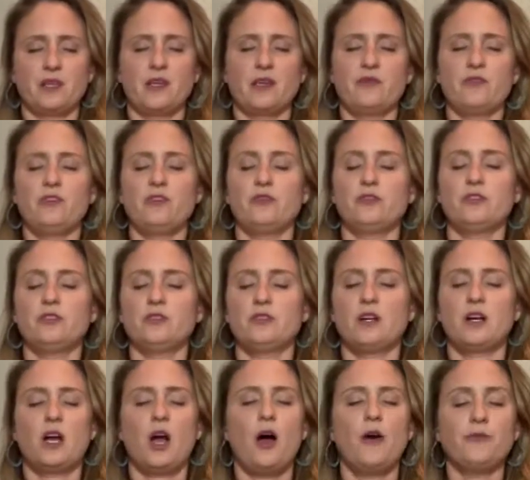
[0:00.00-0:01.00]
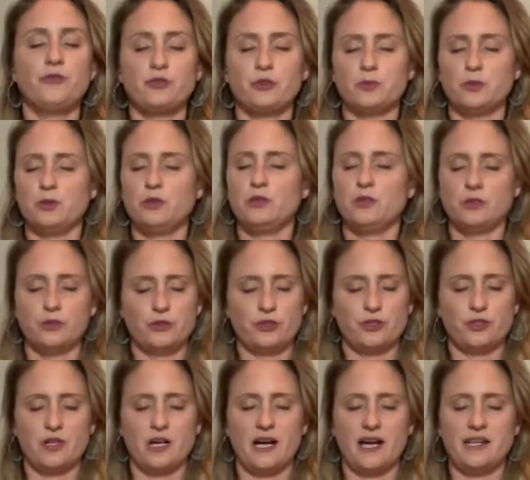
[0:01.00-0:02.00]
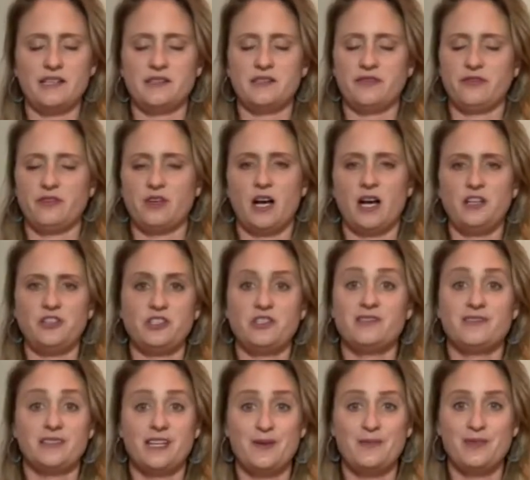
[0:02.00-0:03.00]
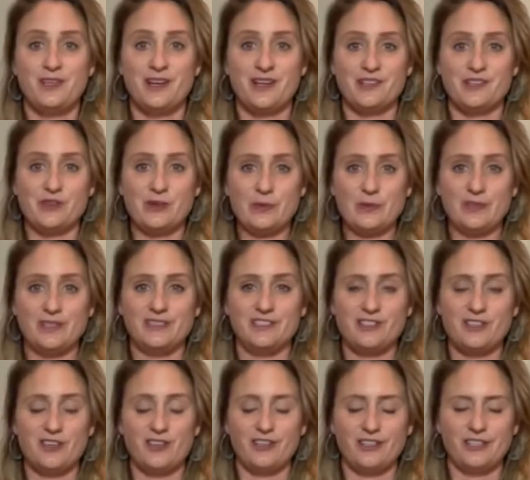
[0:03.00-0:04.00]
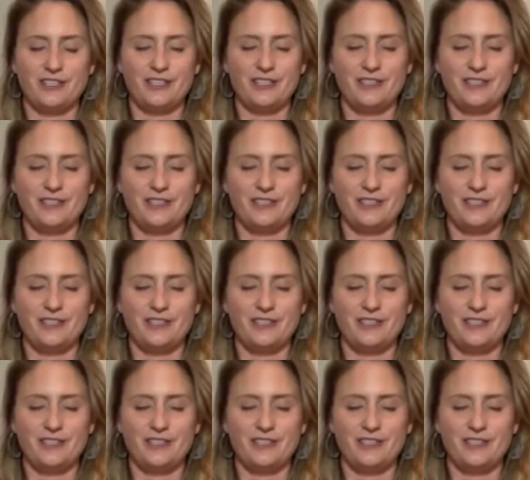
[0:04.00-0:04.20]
If you feel comfortable, close your eyes. If not, just keep the eyes open. It's all good.